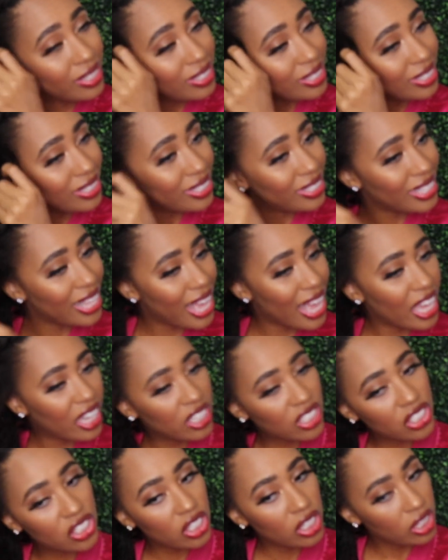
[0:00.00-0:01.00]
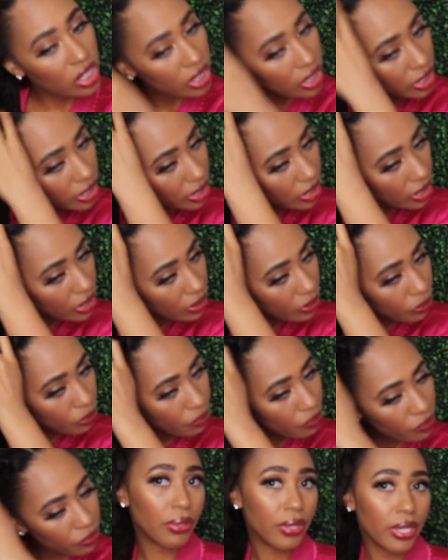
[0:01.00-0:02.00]
This is actually
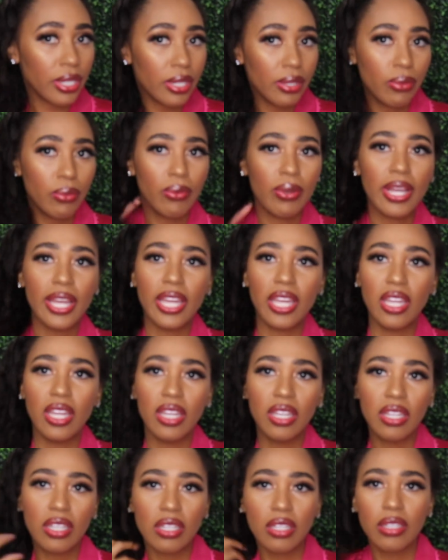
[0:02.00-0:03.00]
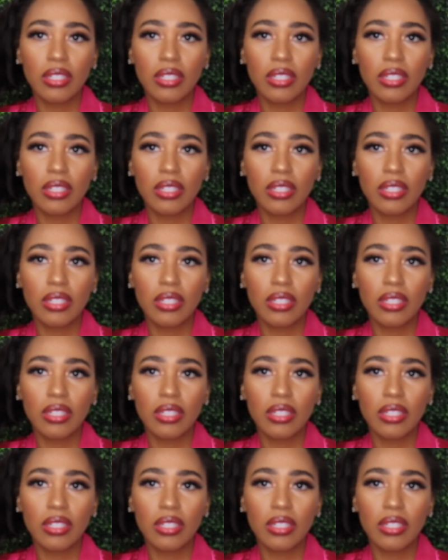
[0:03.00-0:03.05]
pretty wet.